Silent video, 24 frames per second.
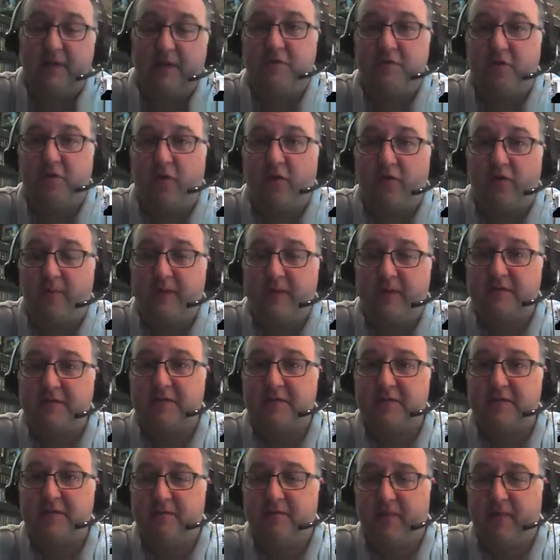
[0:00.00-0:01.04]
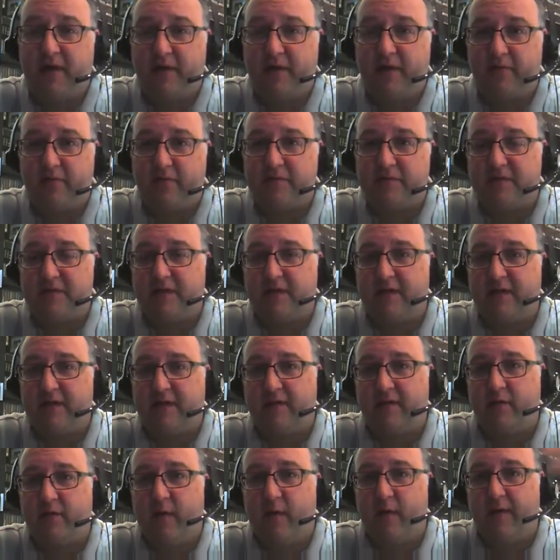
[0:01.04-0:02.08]
Joe from STC Pod was saying,
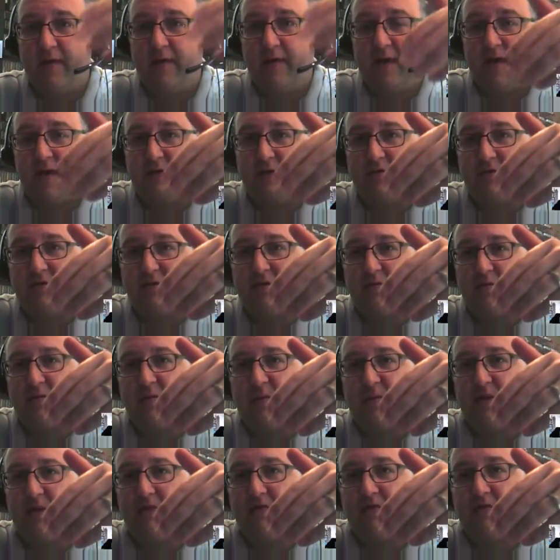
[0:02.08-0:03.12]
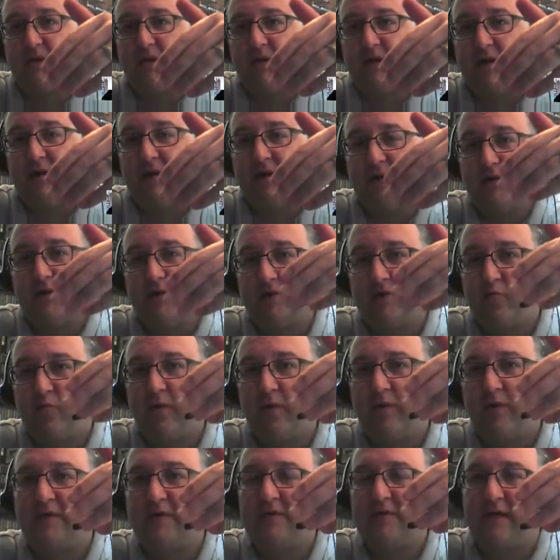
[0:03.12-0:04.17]
and the way that I do some of my tracking in this
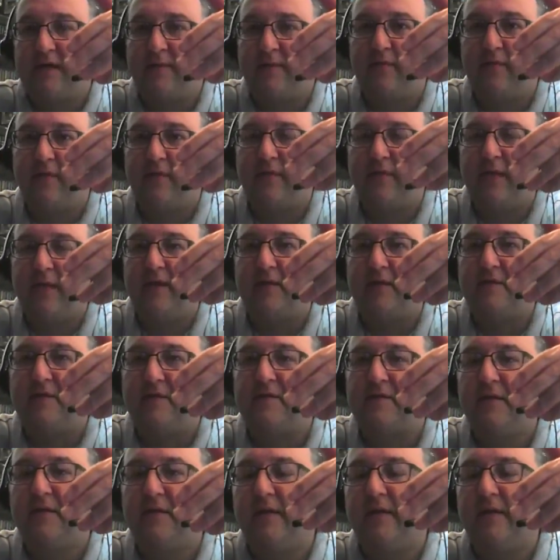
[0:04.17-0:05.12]
one example, and that is,